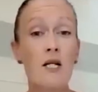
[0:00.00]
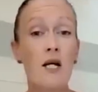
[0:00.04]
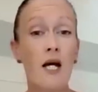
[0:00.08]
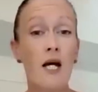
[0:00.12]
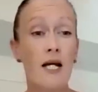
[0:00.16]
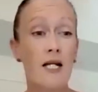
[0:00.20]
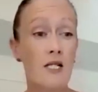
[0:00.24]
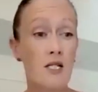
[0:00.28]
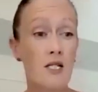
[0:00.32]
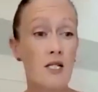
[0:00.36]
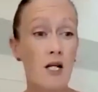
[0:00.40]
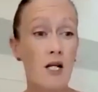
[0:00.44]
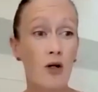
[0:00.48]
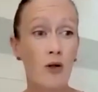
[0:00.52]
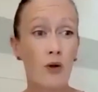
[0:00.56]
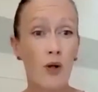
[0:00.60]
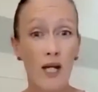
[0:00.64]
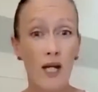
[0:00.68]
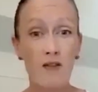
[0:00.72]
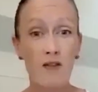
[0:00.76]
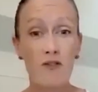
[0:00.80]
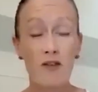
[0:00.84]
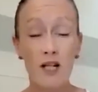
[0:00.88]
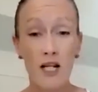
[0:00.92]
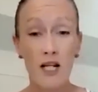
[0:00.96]
And so
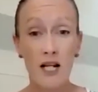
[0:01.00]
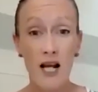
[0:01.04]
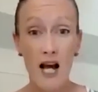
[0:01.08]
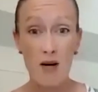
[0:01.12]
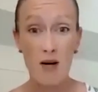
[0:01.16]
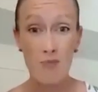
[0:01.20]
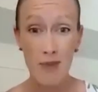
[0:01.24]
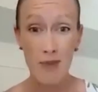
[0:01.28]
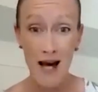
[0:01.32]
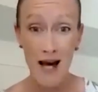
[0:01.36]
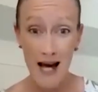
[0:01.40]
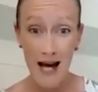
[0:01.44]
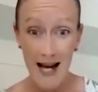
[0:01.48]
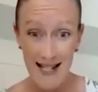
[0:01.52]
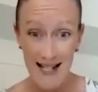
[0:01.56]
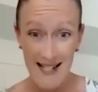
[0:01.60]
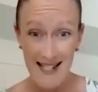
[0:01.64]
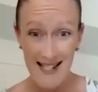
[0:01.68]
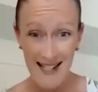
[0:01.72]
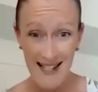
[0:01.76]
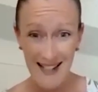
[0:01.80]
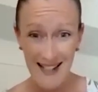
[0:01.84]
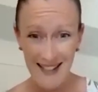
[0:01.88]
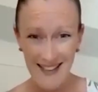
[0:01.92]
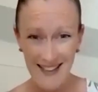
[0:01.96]
even in our
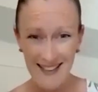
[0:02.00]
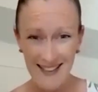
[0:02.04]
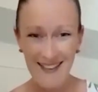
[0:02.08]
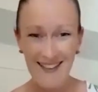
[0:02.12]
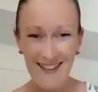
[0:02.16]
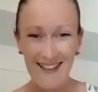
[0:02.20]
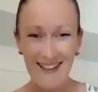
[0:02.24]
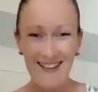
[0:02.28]
passing,